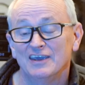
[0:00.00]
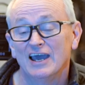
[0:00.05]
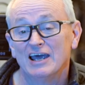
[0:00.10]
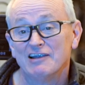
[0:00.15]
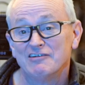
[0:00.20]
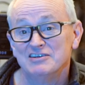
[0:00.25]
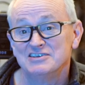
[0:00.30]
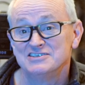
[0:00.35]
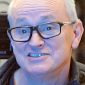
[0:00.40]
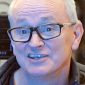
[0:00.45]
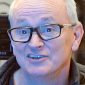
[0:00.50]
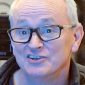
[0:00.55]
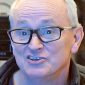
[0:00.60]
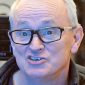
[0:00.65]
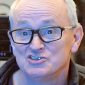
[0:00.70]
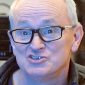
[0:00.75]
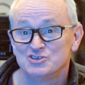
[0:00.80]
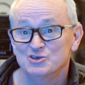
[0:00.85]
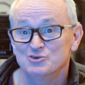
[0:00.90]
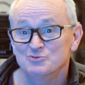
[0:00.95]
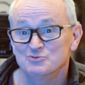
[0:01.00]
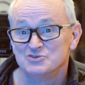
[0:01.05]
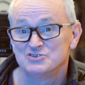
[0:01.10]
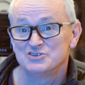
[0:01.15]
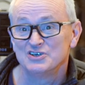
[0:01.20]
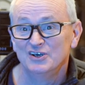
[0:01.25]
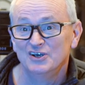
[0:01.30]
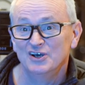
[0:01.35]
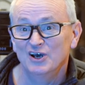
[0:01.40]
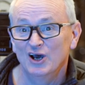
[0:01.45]
ARRI Signature Zooms.
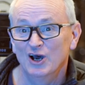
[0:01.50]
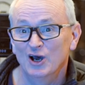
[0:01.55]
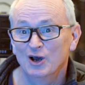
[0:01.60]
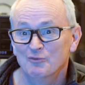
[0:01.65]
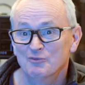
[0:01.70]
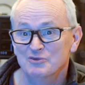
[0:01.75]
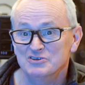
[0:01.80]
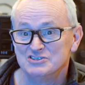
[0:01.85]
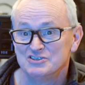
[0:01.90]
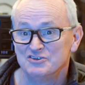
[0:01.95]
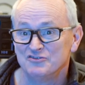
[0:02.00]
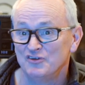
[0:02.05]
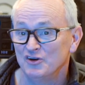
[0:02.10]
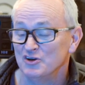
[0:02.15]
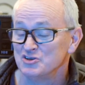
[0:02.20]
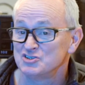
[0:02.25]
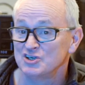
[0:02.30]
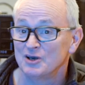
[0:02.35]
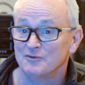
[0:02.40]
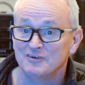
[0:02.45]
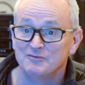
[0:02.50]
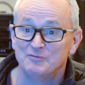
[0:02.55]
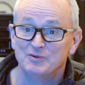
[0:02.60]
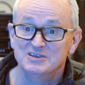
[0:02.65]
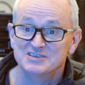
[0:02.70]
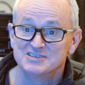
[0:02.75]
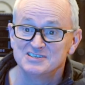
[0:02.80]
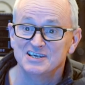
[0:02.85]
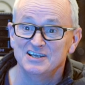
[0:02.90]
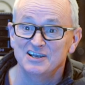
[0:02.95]
This is the first time they've been
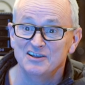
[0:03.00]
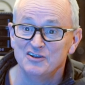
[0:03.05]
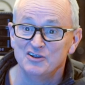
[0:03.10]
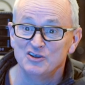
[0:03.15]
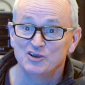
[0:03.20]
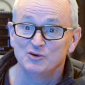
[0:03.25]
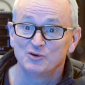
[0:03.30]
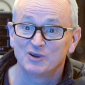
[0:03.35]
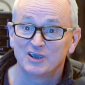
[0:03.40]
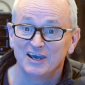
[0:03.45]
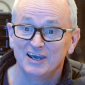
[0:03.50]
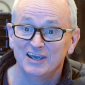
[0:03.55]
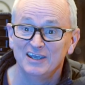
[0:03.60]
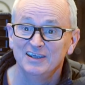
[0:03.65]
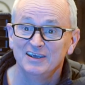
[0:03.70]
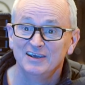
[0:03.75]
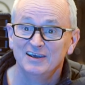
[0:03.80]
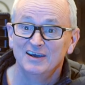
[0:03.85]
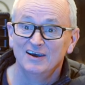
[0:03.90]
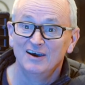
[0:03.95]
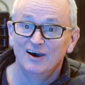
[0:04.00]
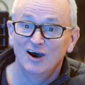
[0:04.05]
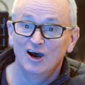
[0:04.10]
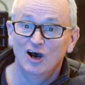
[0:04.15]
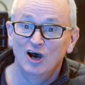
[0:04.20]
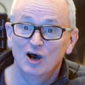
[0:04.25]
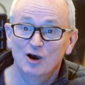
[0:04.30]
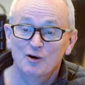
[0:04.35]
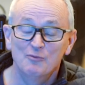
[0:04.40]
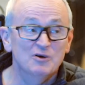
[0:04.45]
seen in the UK,
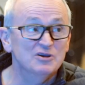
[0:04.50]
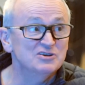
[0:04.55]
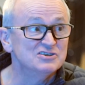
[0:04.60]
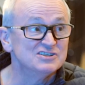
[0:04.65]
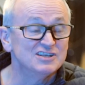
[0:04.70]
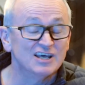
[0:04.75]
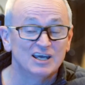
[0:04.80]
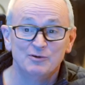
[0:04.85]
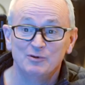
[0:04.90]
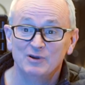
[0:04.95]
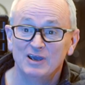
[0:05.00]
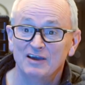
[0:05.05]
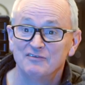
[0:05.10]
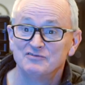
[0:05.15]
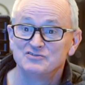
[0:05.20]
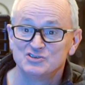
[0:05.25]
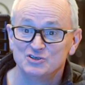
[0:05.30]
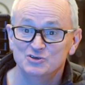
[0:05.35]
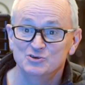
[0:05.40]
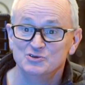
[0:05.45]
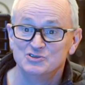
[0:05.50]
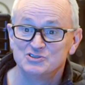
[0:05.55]
and today we have two